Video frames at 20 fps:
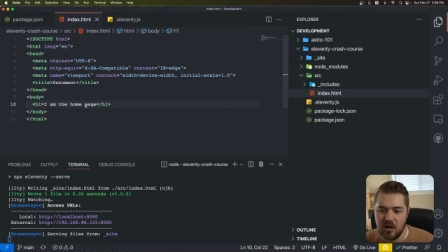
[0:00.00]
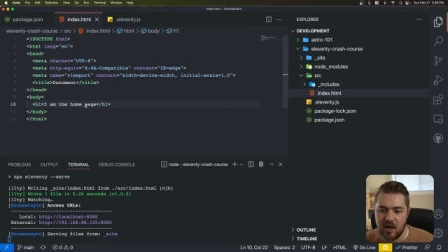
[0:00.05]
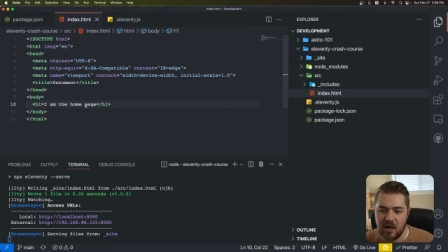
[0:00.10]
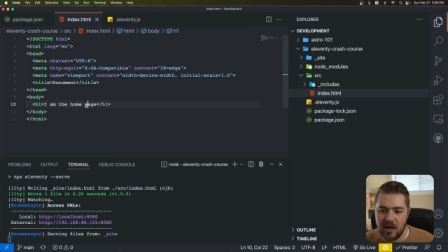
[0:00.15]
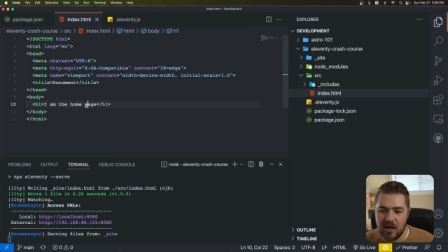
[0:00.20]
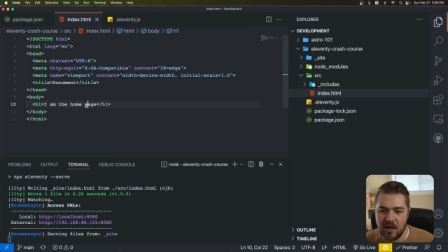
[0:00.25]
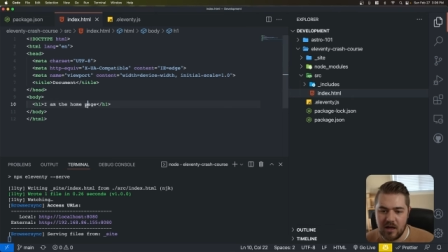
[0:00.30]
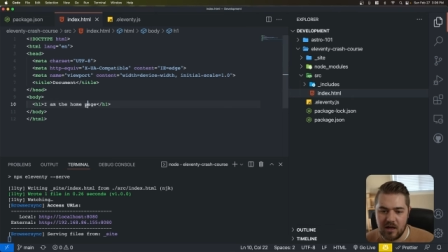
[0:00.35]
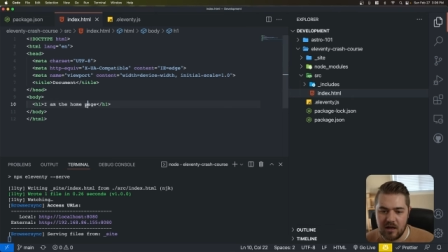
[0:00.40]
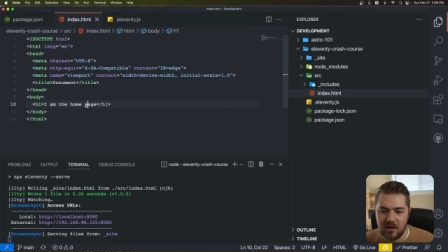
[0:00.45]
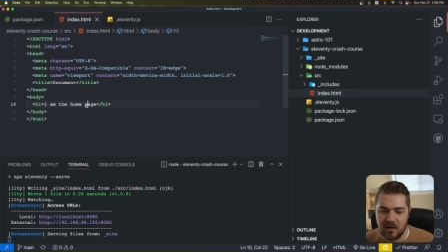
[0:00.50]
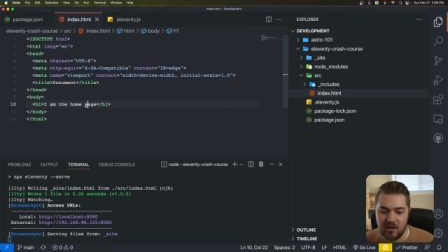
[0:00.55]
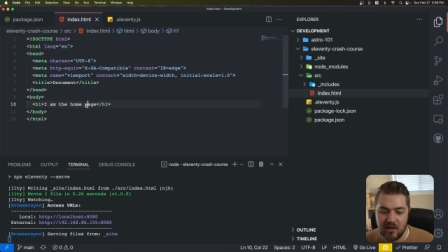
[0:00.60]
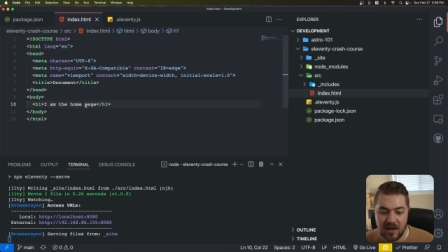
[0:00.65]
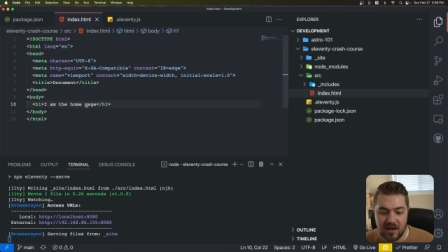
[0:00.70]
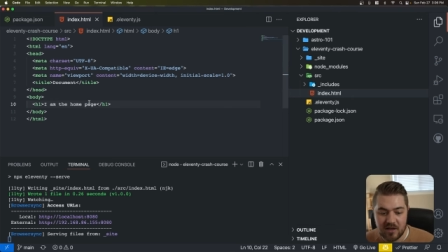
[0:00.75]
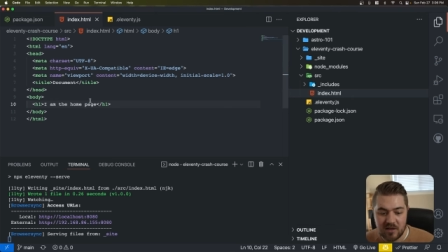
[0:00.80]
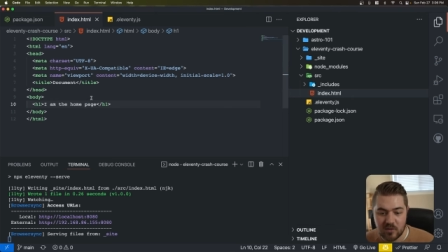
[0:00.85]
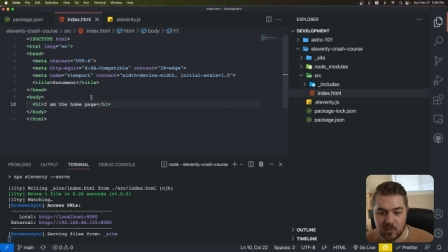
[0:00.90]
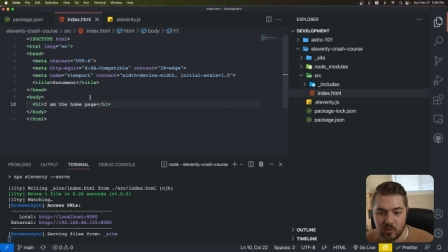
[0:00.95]
And
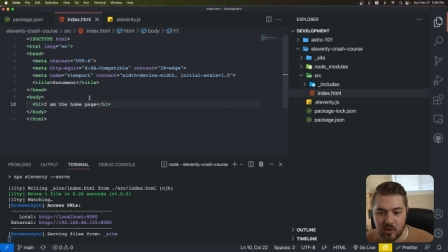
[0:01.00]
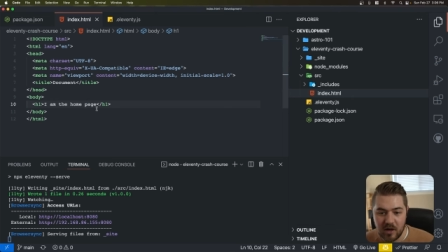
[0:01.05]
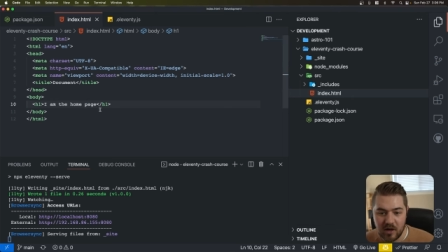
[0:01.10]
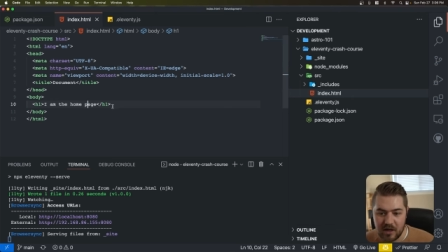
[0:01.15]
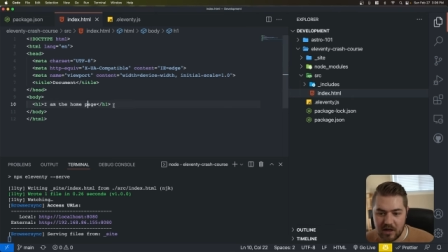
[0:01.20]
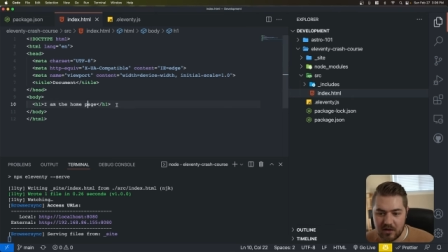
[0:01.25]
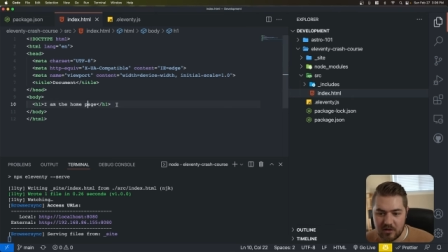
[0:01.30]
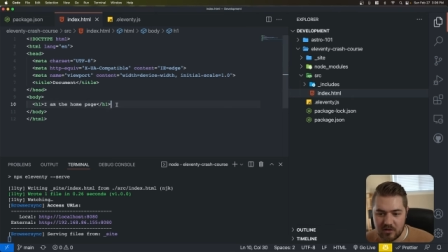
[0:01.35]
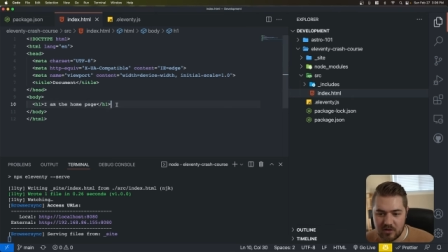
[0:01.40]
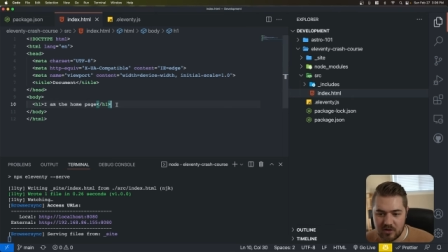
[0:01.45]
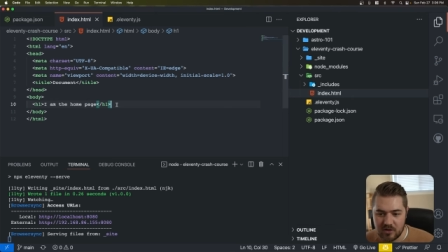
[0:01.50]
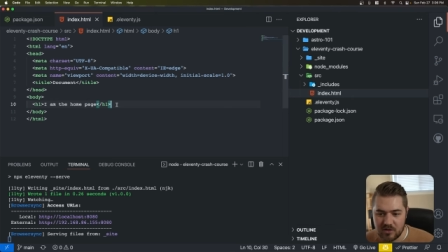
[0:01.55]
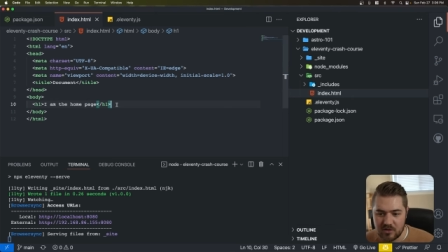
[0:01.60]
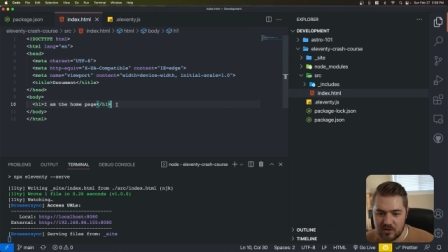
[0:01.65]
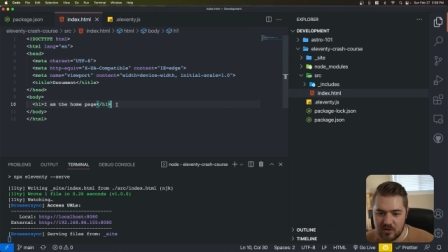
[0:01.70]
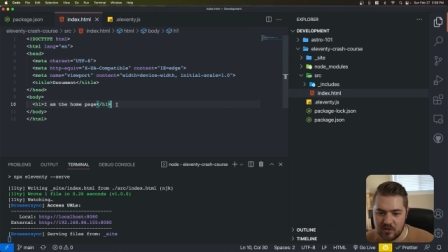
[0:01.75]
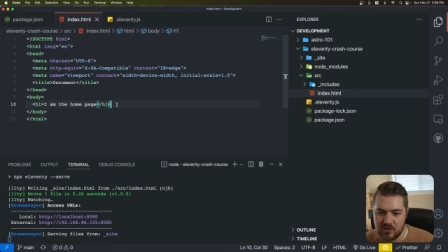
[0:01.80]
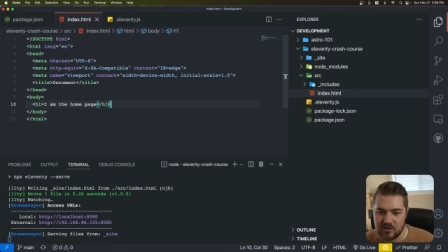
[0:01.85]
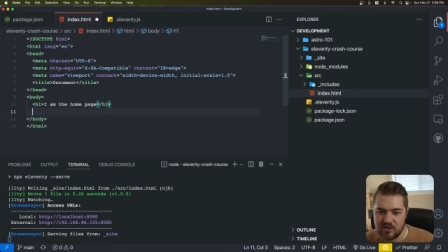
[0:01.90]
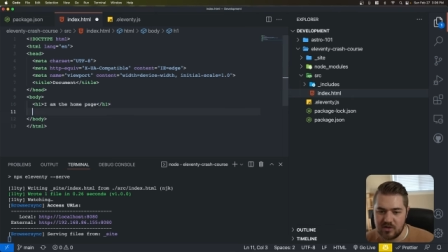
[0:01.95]
that is running just
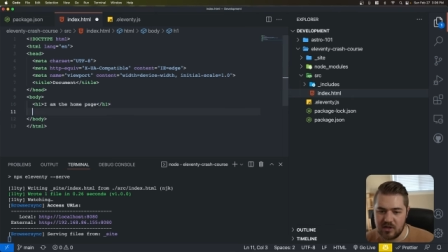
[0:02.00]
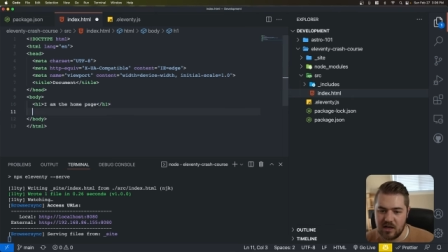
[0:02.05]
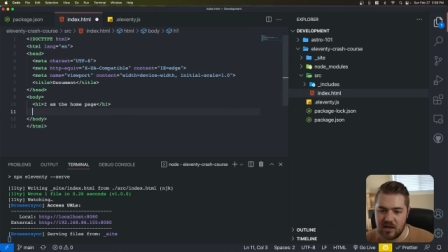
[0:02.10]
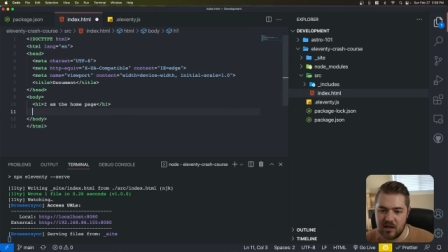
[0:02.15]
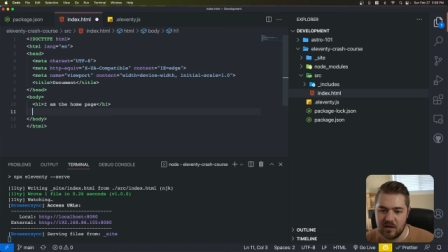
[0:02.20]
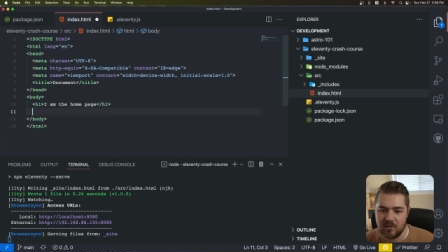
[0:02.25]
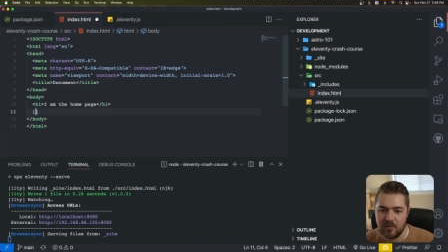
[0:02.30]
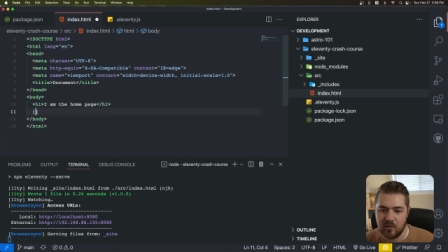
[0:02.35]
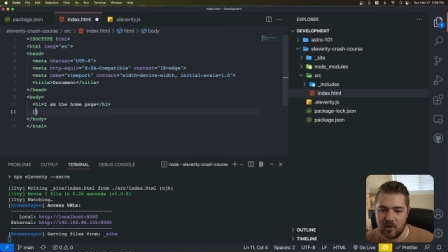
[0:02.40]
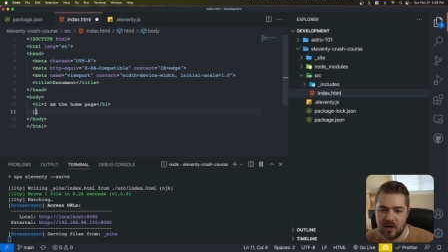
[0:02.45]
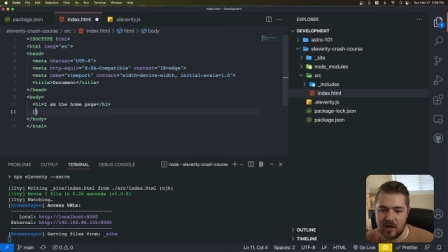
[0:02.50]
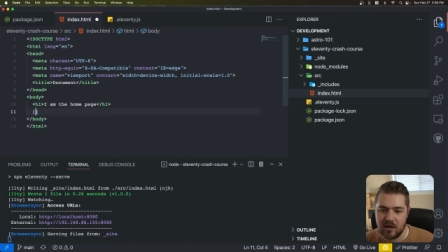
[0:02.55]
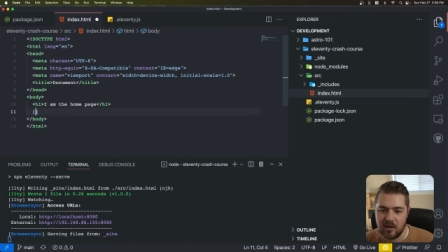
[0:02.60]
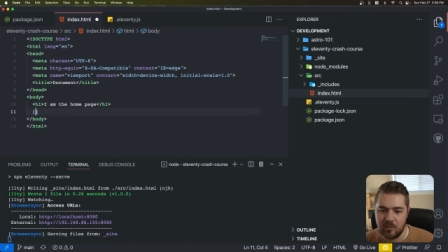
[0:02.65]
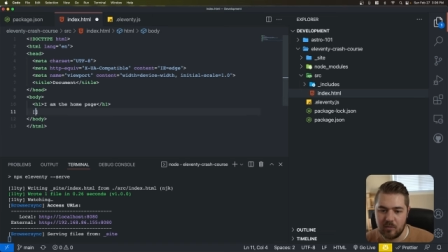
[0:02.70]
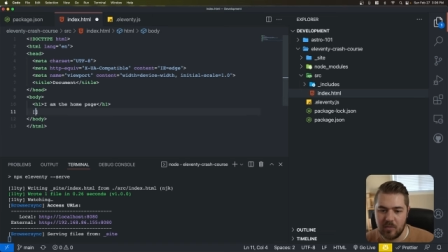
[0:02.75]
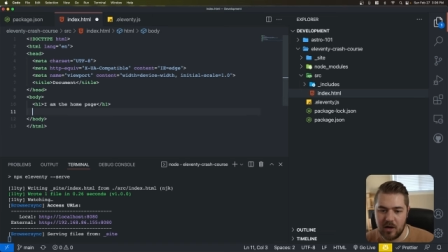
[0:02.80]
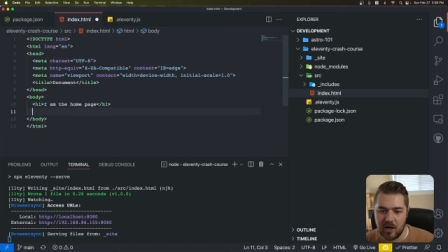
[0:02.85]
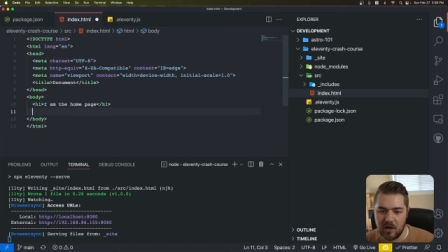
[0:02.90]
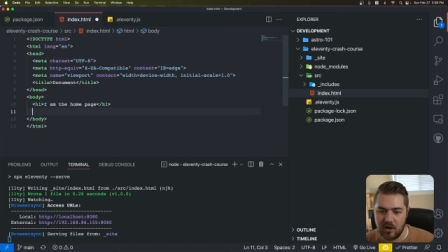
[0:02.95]
as you'd see. And if we add a
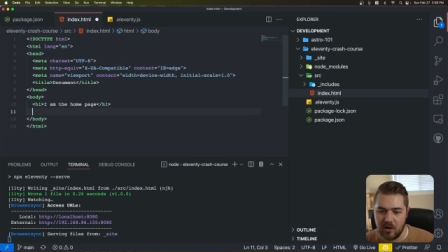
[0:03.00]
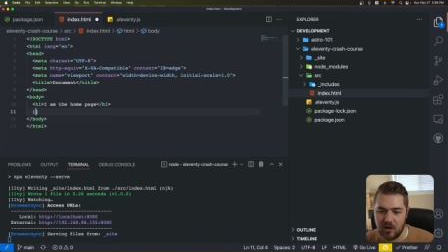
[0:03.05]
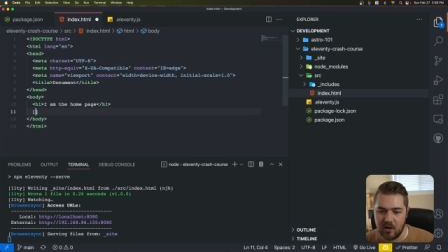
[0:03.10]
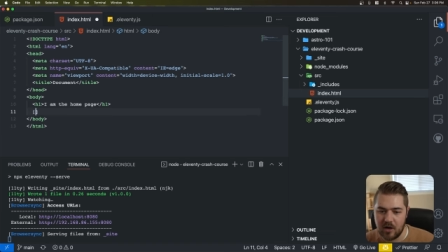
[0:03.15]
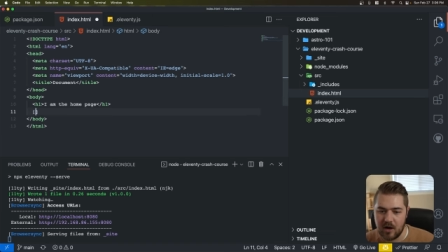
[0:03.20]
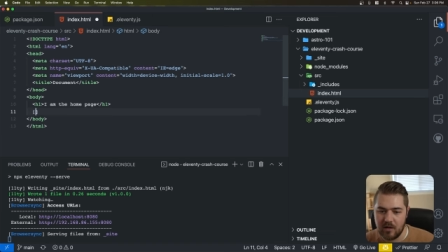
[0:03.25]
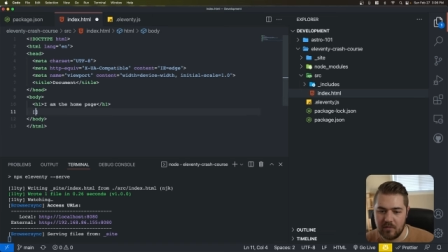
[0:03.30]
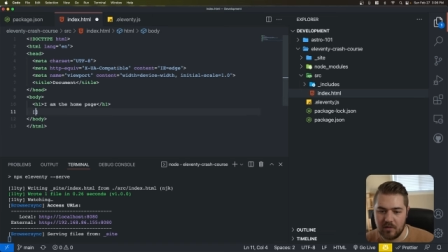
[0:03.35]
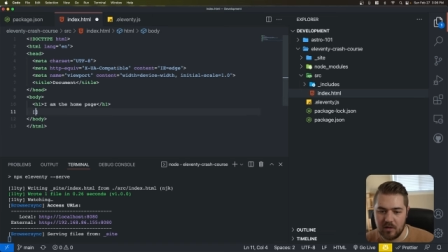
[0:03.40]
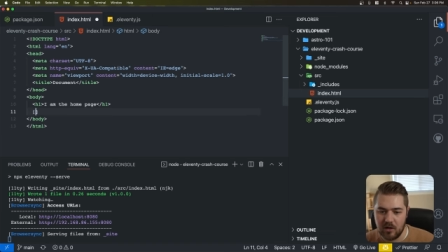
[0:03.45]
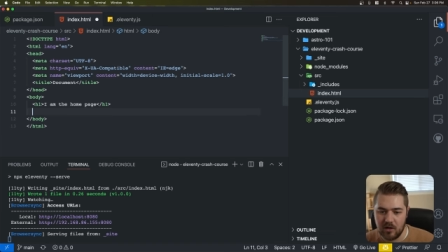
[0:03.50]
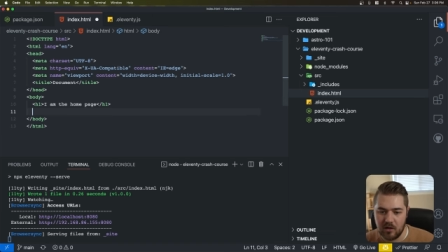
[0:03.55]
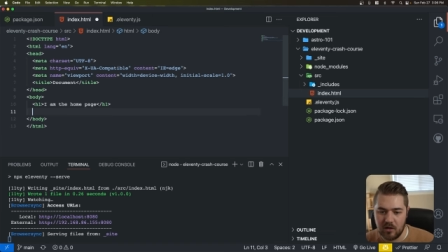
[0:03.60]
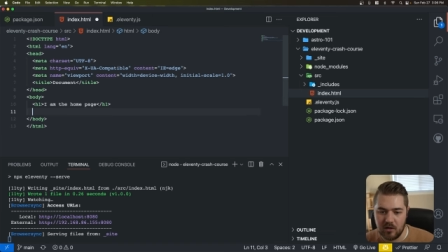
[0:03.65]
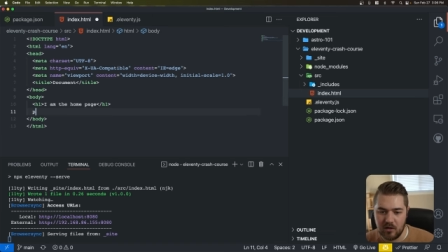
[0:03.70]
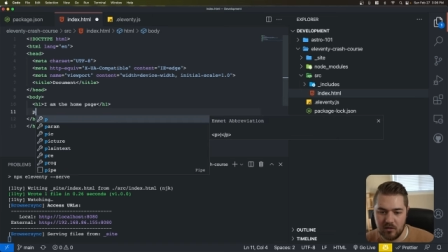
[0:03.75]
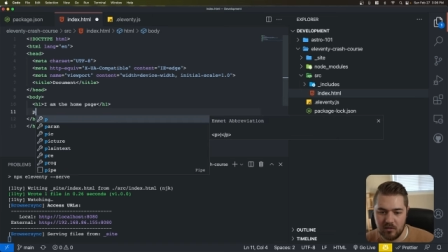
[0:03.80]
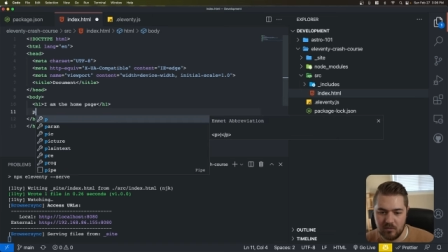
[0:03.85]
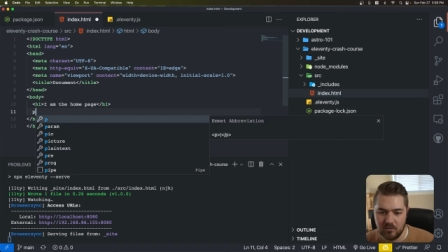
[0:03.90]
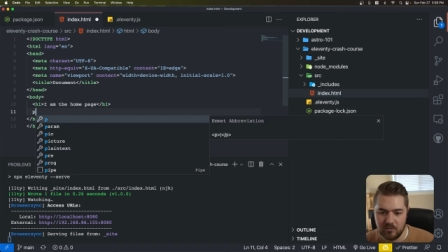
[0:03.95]
paragraph
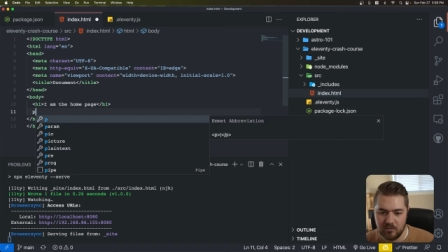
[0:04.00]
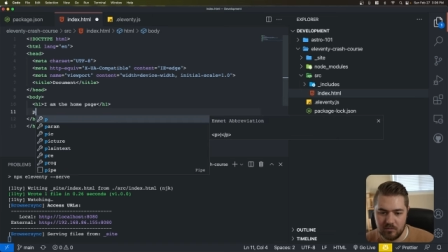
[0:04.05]
here,